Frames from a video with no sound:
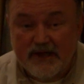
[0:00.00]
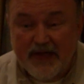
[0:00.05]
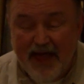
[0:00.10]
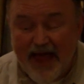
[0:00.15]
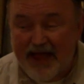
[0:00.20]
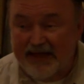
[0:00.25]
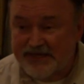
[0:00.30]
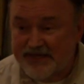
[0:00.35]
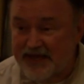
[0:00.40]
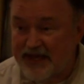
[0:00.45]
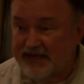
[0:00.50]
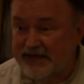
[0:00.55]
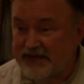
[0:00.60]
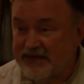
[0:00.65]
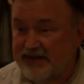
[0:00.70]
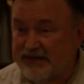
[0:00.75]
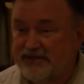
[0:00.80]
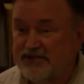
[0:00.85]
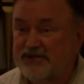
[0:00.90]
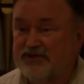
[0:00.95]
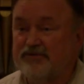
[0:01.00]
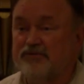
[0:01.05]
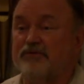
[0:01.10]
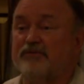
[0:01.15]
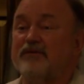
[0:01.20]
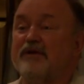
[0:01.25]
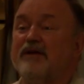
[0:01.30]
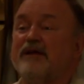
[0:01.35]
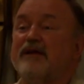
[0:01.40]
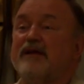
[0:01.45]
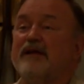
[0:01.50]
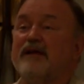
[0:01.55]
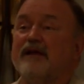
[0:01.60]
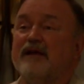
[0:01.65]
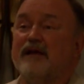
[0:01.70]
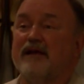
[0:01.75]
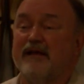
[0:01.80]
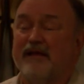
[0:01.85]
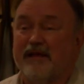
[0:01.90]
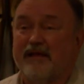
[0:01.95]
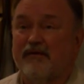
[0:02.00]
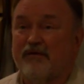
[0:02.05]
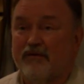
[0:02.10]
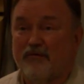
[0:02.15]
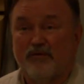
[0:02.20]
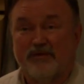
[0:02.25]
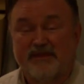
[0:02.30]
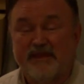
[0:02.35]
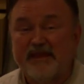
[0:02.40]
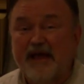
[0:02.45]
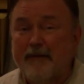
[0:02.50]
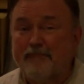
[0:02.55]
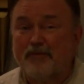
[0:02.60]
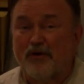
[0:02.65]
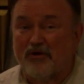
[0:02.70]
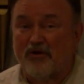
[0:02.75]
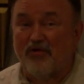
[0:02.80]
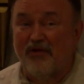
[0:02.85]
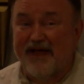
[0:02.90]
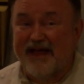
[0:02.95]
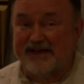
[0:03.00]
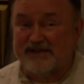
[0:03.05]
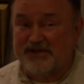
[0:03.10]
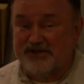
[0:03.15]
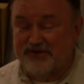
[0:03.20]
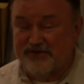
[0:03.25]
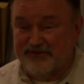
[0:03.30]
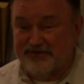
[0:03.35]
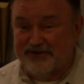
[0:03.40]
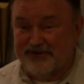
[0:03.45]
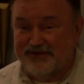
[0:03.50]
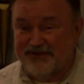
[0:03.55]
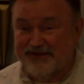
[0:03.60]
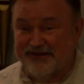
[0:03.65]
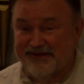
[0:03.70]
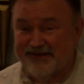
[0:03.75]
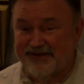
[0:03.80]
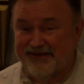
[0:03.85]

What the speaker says: accent to what the upper class used.